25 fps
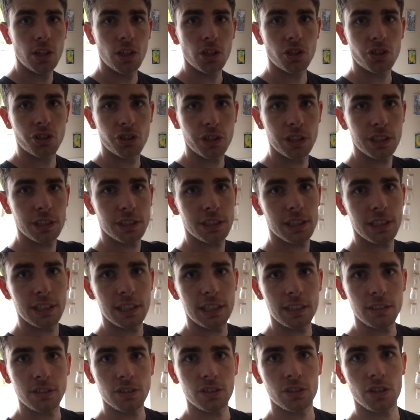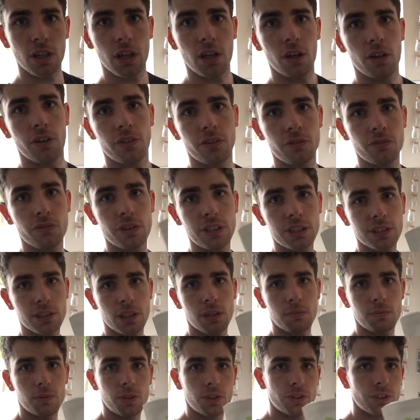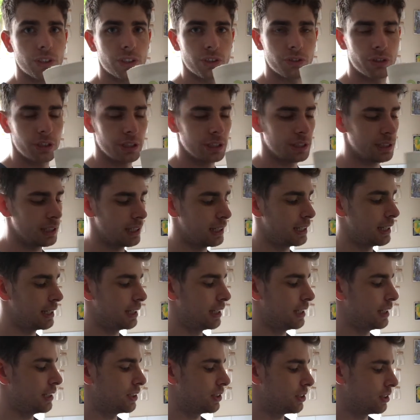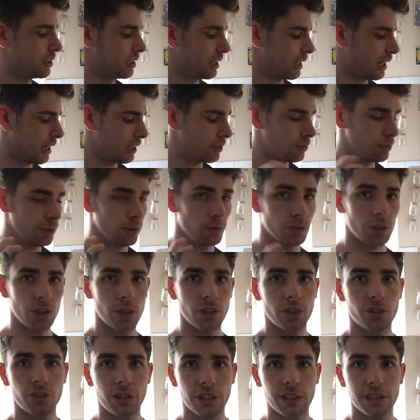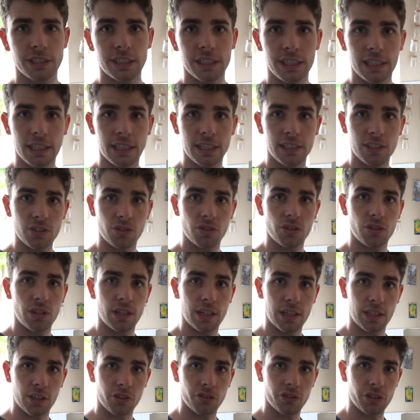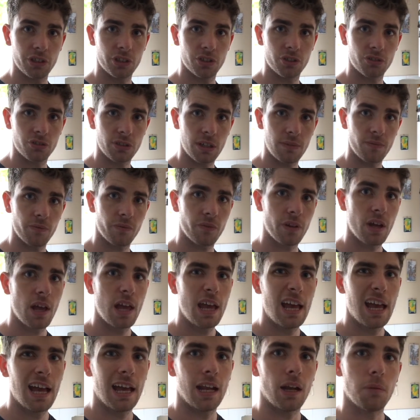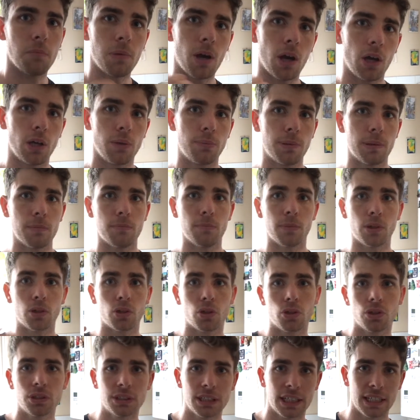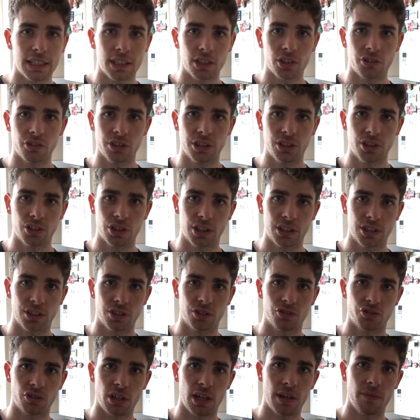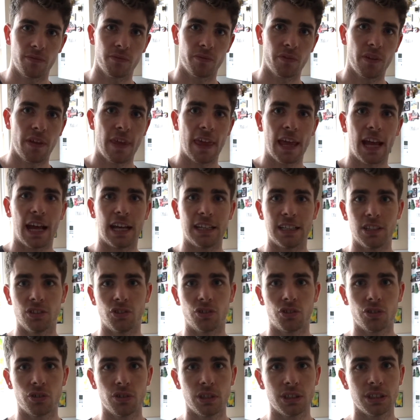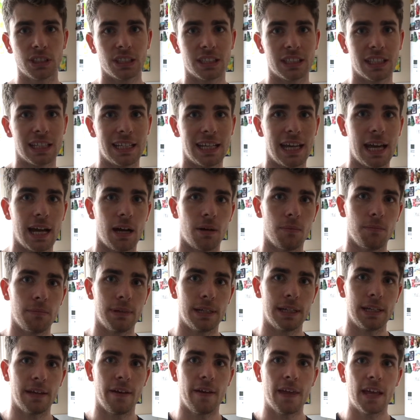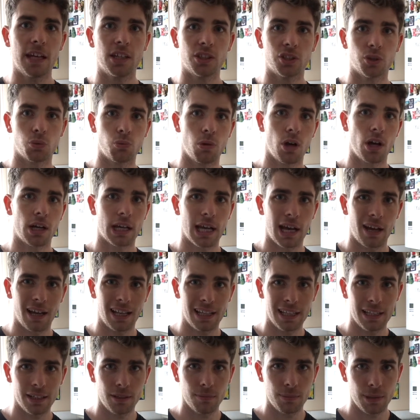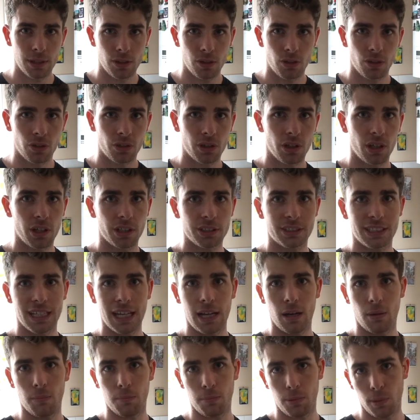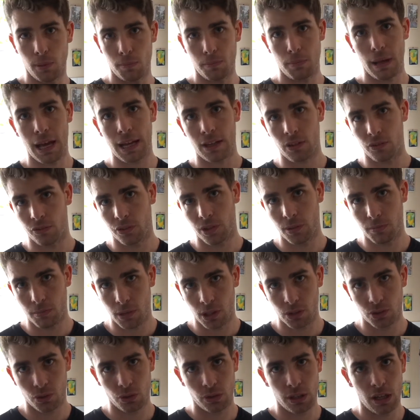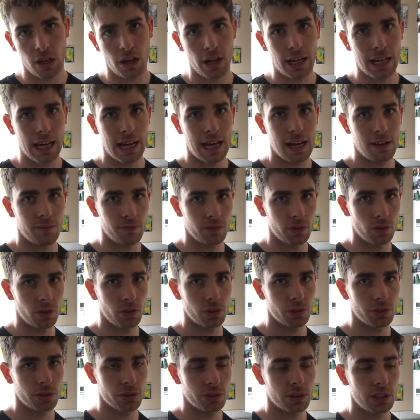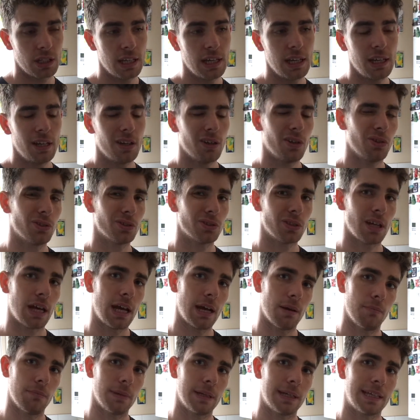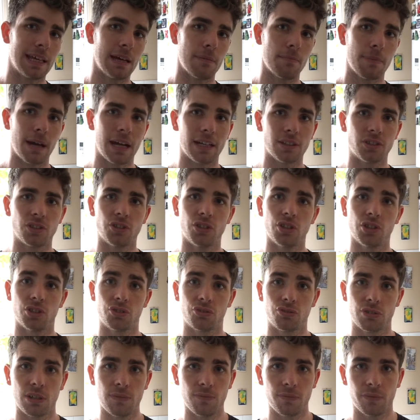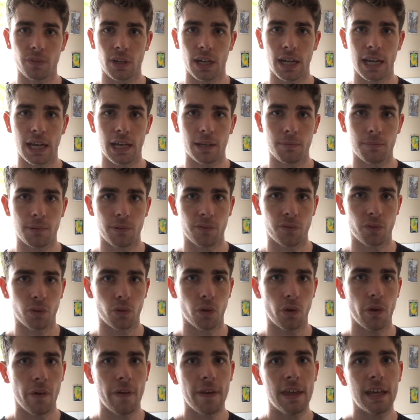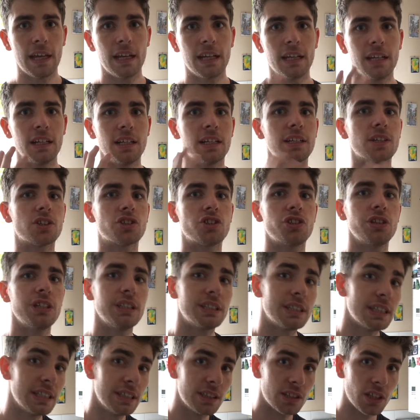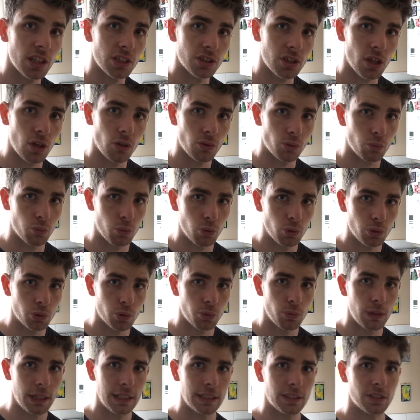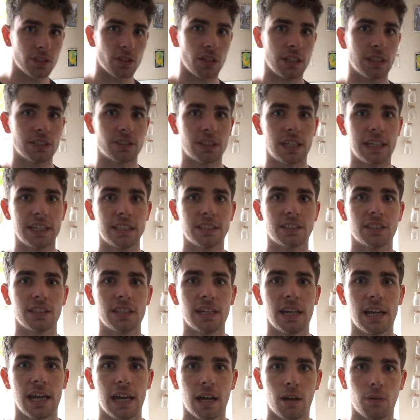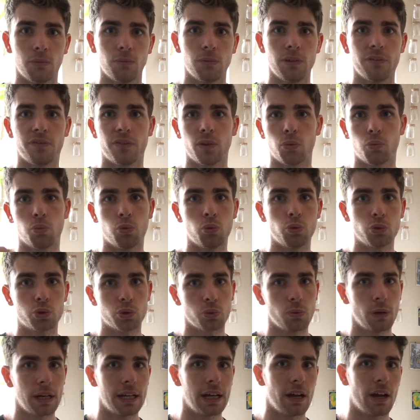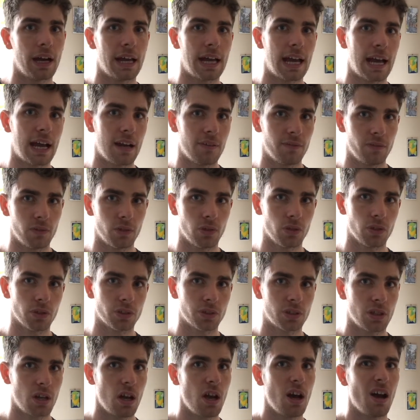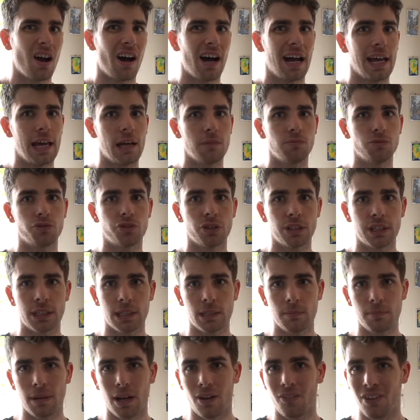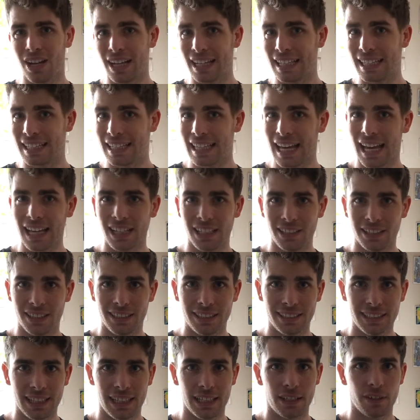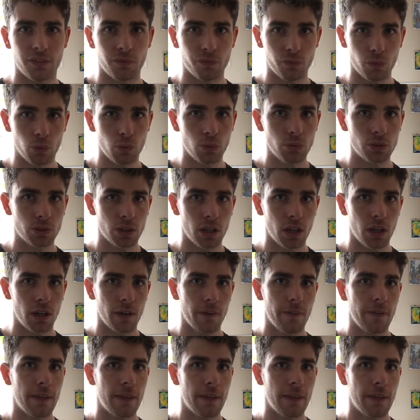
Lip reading: creatine in. So the reason I'm using creatine is, as we all know, creatine can increase strength, and I'm hoping because it increases strength and endurance, it's going to help me to work out a little bit longer to help put back on the muscle that I have lost. It also help me get back to the strength I had before. Creatine does hold water weight, so it is going to help with the water weight I have lost. I am drinking about a gallon a day of water,